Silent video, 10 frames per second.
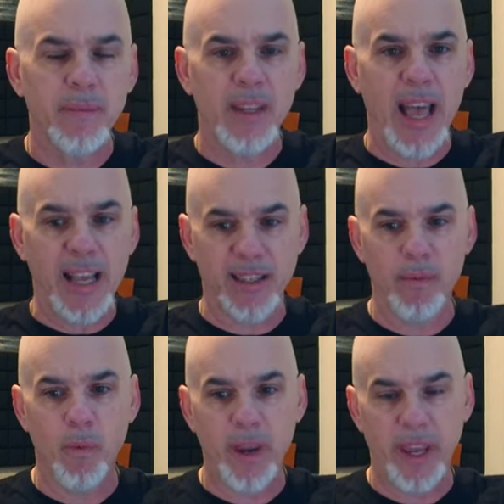as
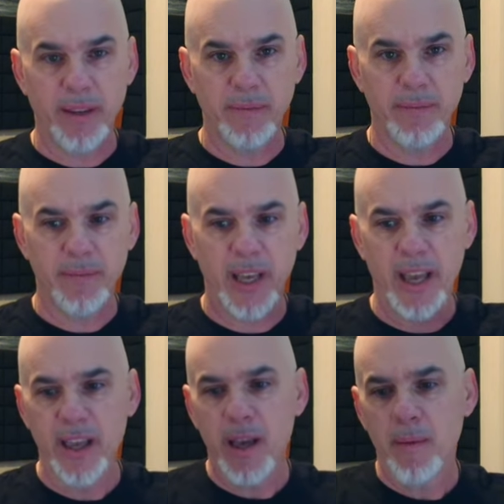I'm winning.
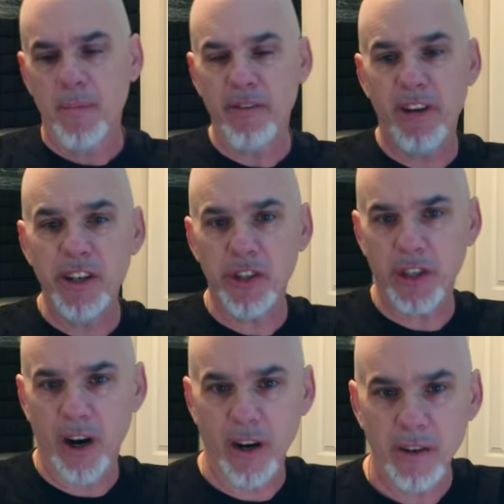Okay. My venture
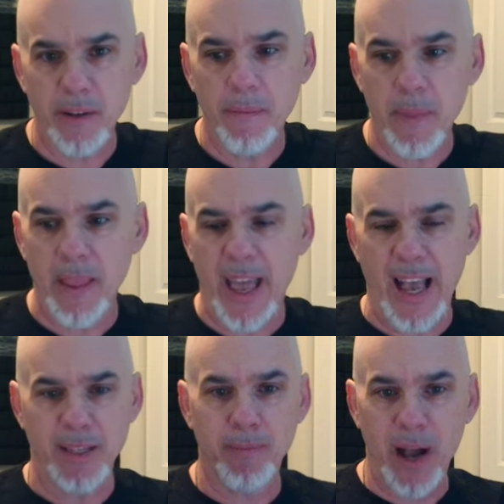card
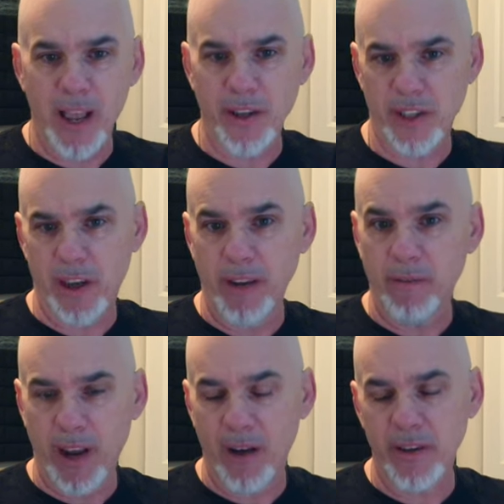has miles on it,
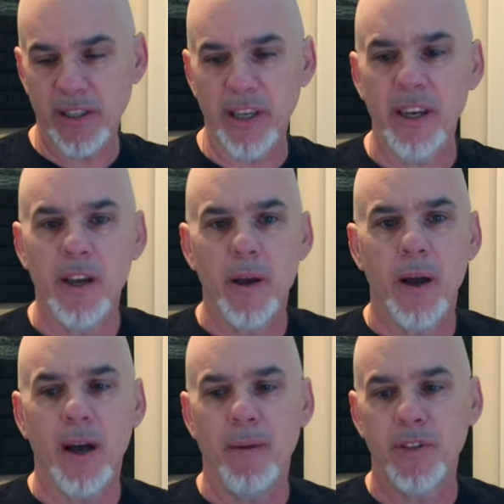right? Obviously.
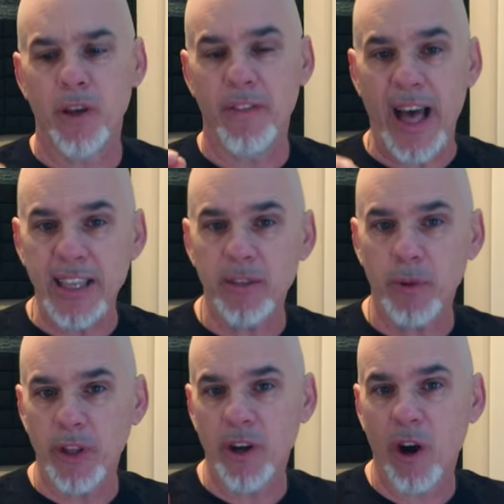Um, so that's with
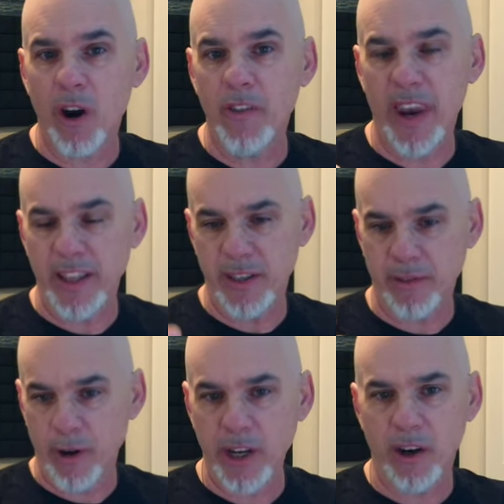a card that it's a
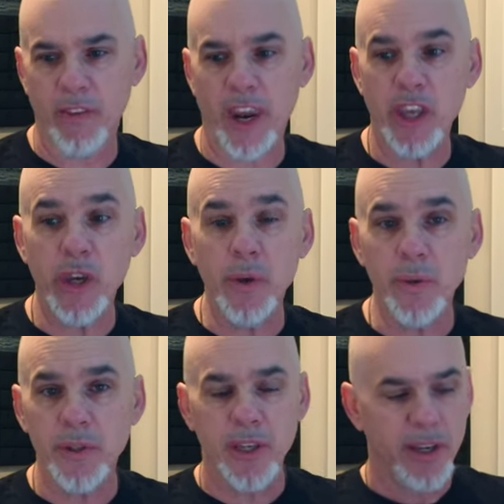credit card that I use